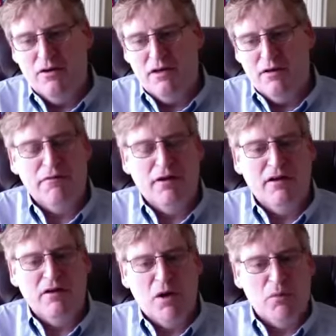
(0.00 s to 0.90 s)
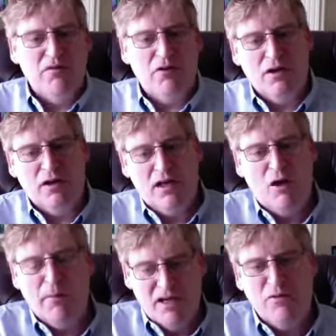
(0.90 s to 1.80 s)
different to what we've done in cloud,
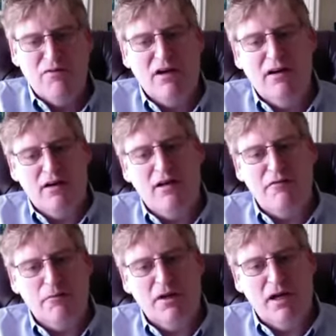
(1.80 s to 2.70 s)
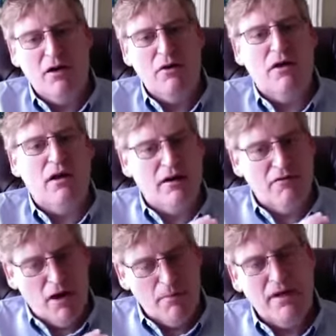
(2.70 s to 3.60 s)
because we've learned a lot from cloud, a lot of
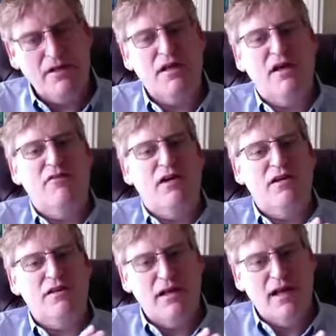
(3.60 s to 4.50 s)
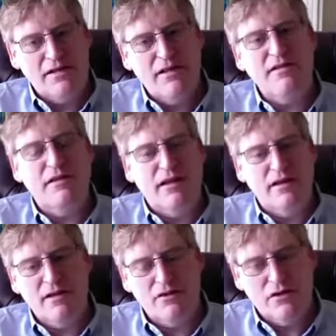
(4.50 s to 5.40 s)
OpEx savings, elasticity,
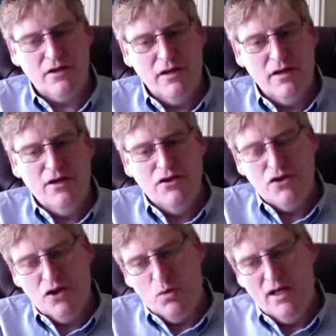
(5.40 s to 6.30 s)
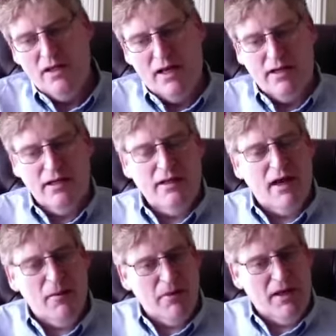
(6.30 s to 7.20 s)
etc. So you want that
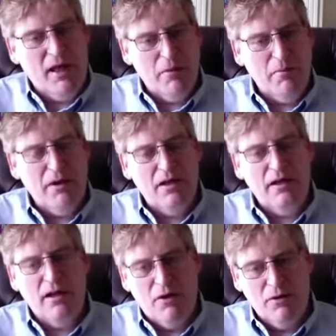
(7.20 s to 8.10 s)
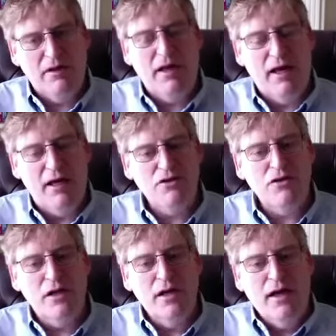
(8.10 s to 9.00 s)
type of capability out of the edge.
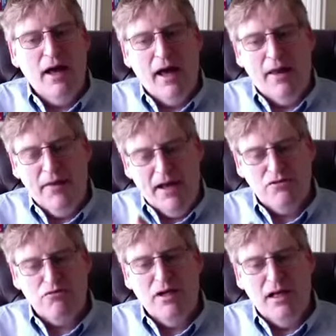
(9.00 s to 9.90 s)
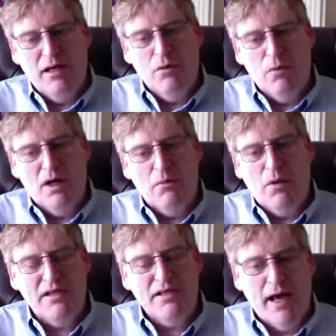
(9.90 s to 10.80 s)
And that's really what
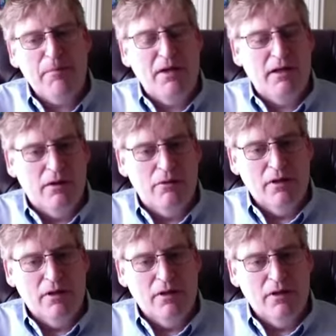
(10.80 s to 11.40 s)
is happening now.